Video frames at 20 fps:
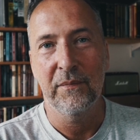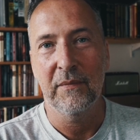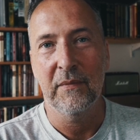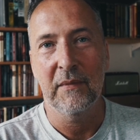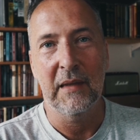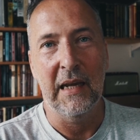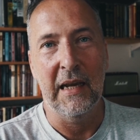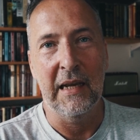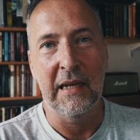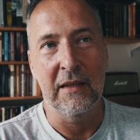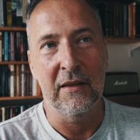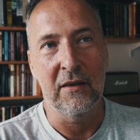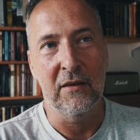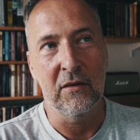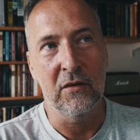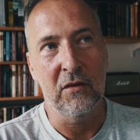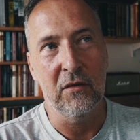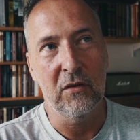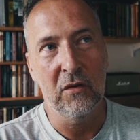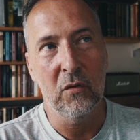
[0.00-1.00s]

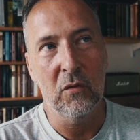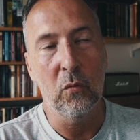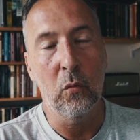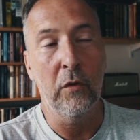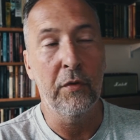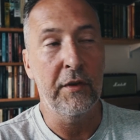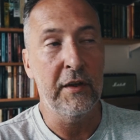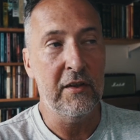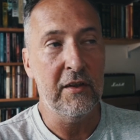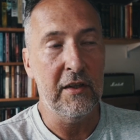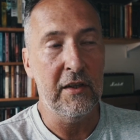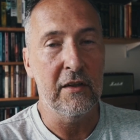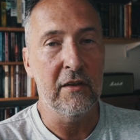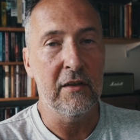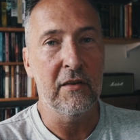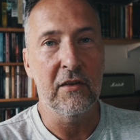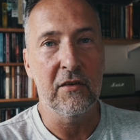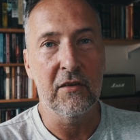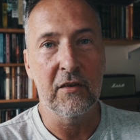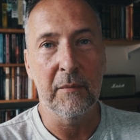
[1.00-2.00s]
And what this
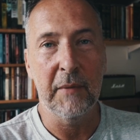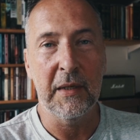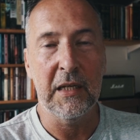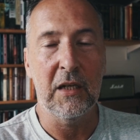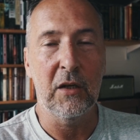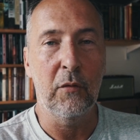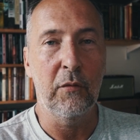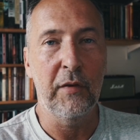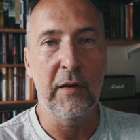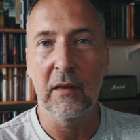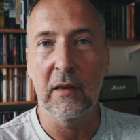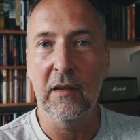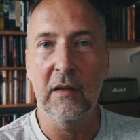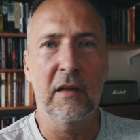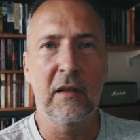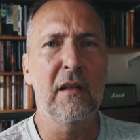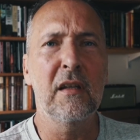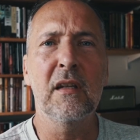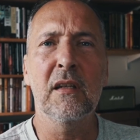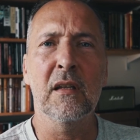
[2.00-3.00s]
is, is to make you feel that
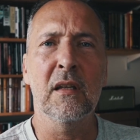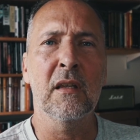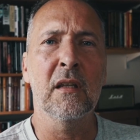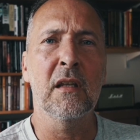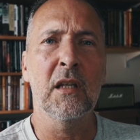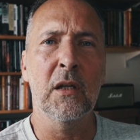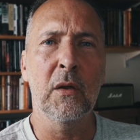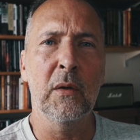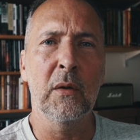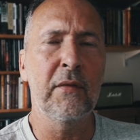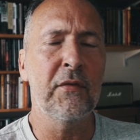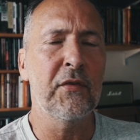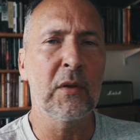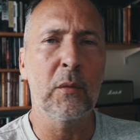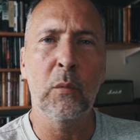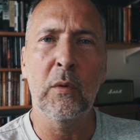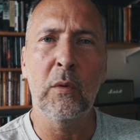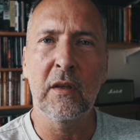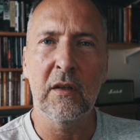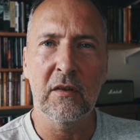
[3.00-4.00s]
it isn't, that you live
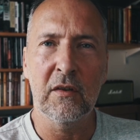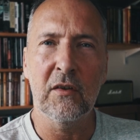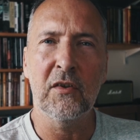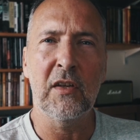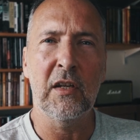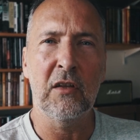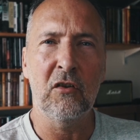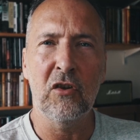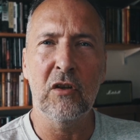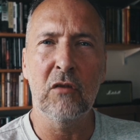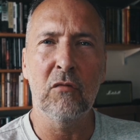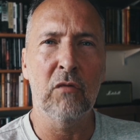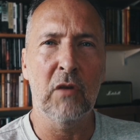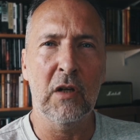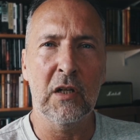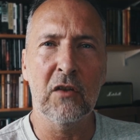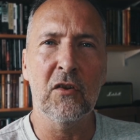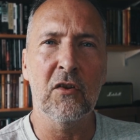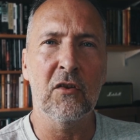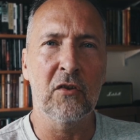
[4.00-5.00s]
somewhere that's essentially
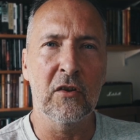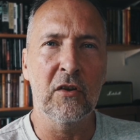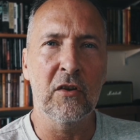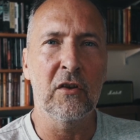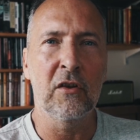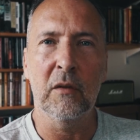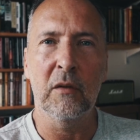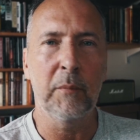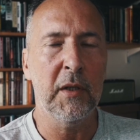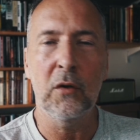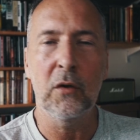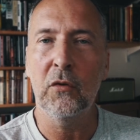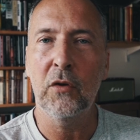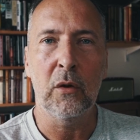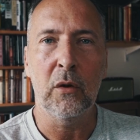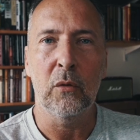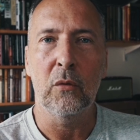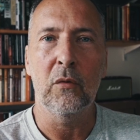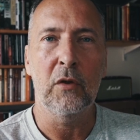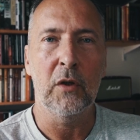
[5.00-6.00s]
righteous and good, but you
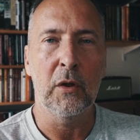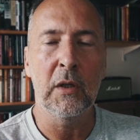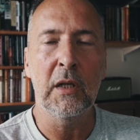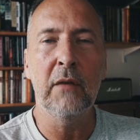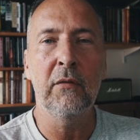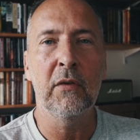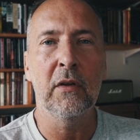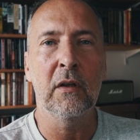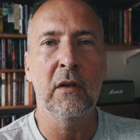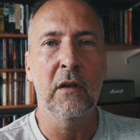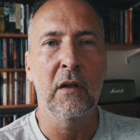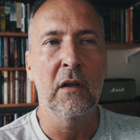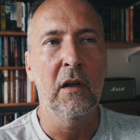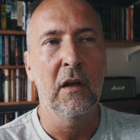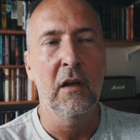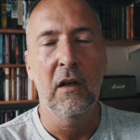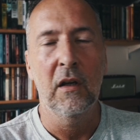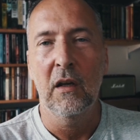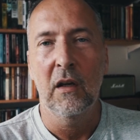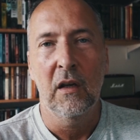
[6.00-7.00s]
don't. You live in a,
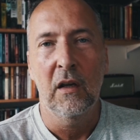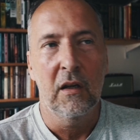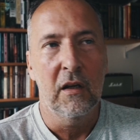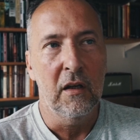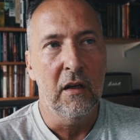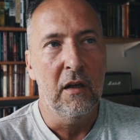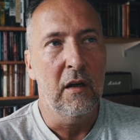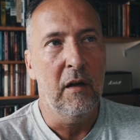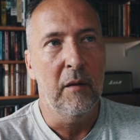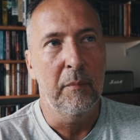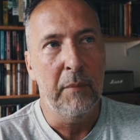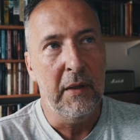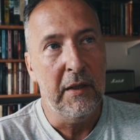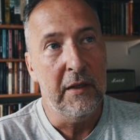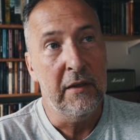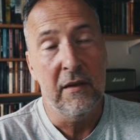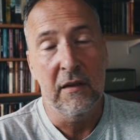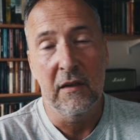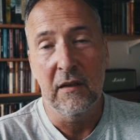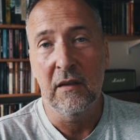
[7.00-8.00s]
a
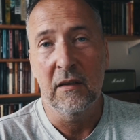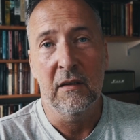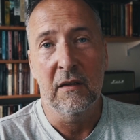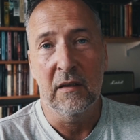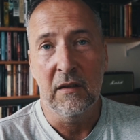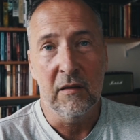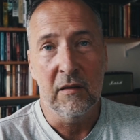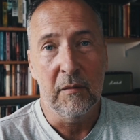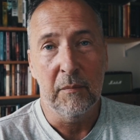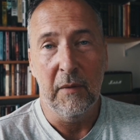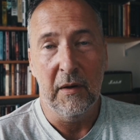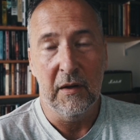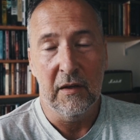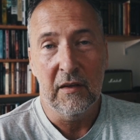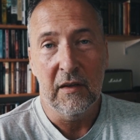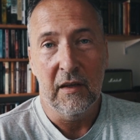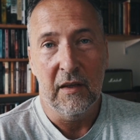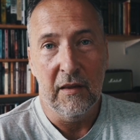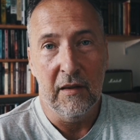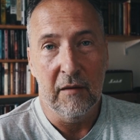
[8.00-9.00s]
place that is, is, is,
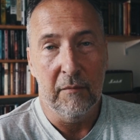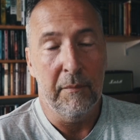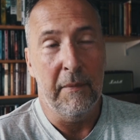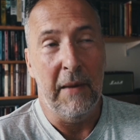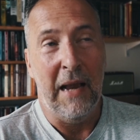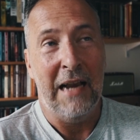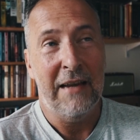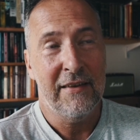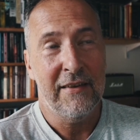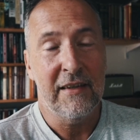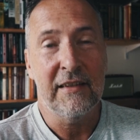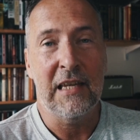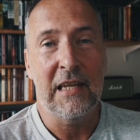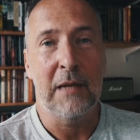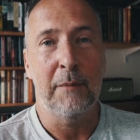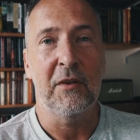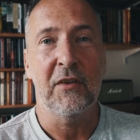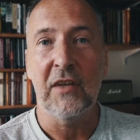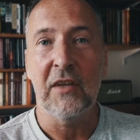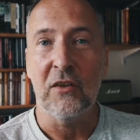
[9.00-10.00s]
is has the
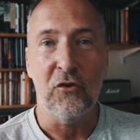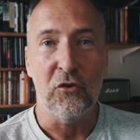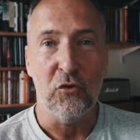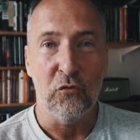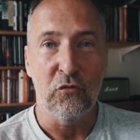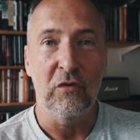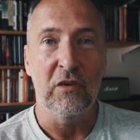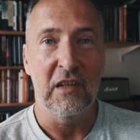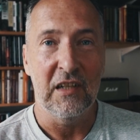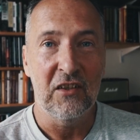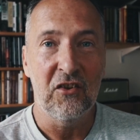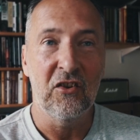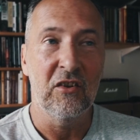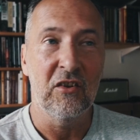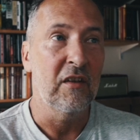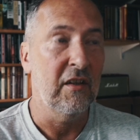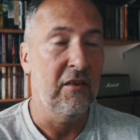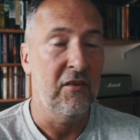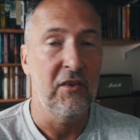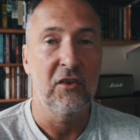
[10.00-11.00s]
same essential
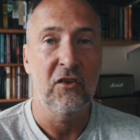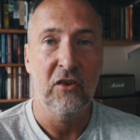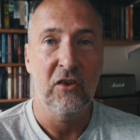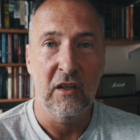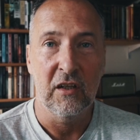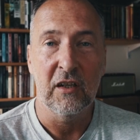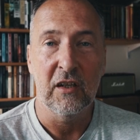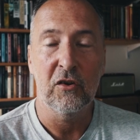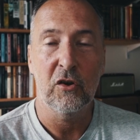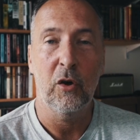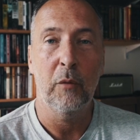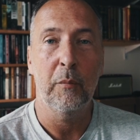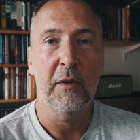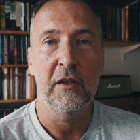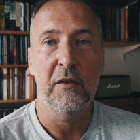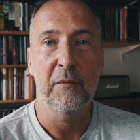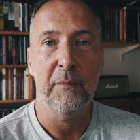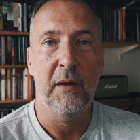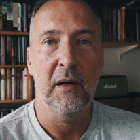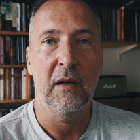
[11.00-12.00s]
religion the Chinese
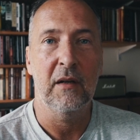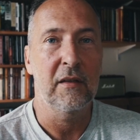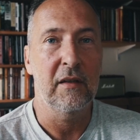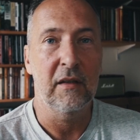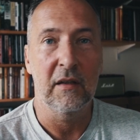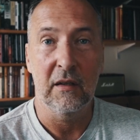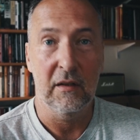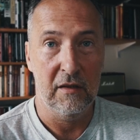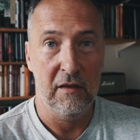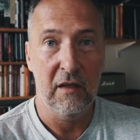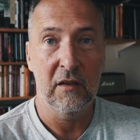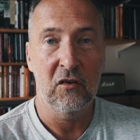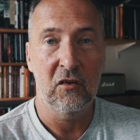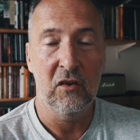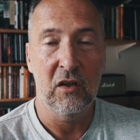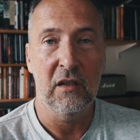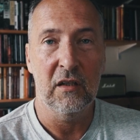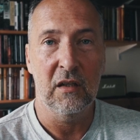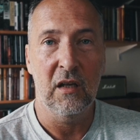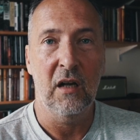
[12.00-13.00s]
Communist Party.
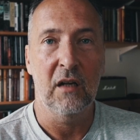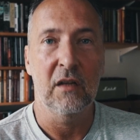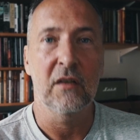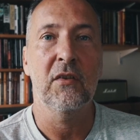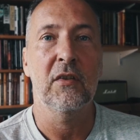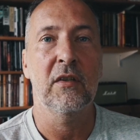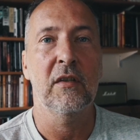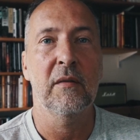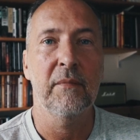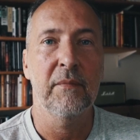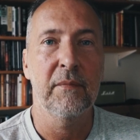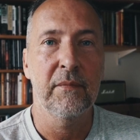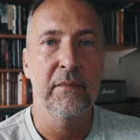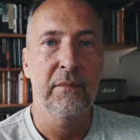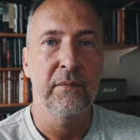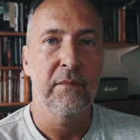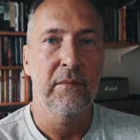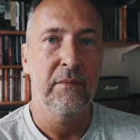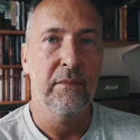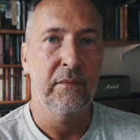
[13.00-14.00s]
Essentially, it does.
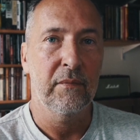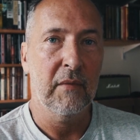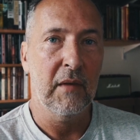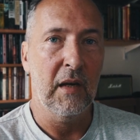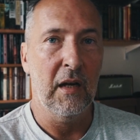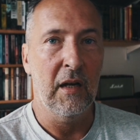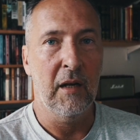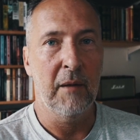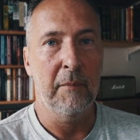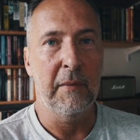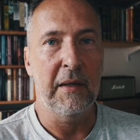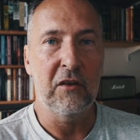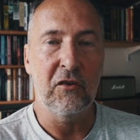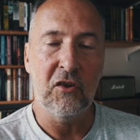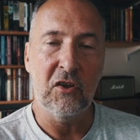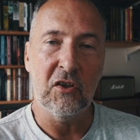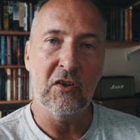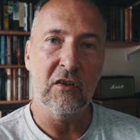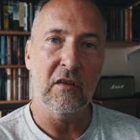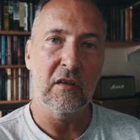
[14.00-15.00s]
Um, it's
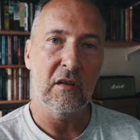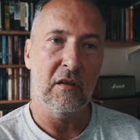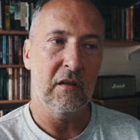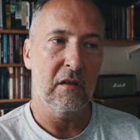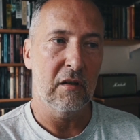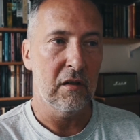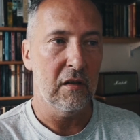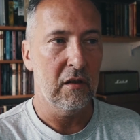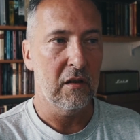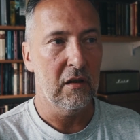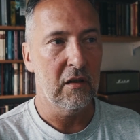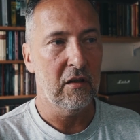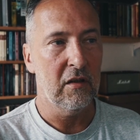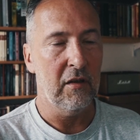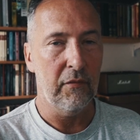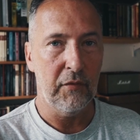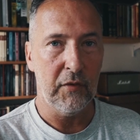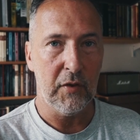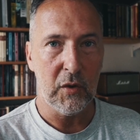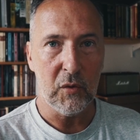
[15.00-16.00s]
just
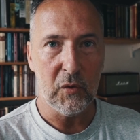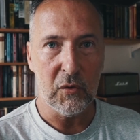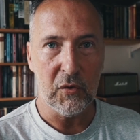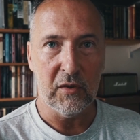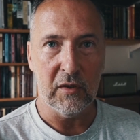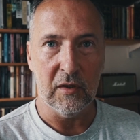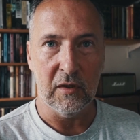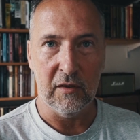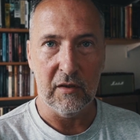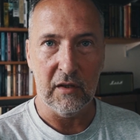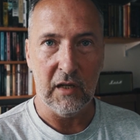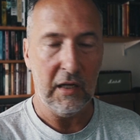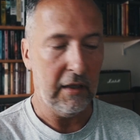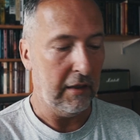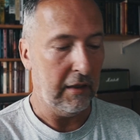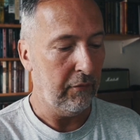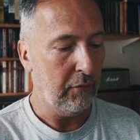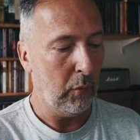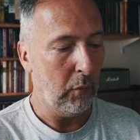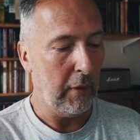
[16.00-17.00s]
diffused in a slightly
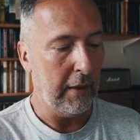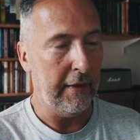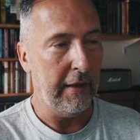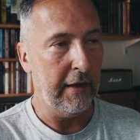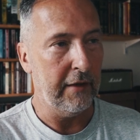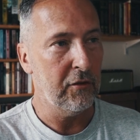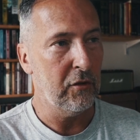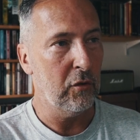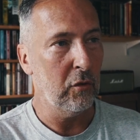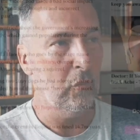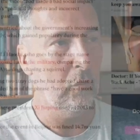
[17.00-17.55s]
different way, that's all.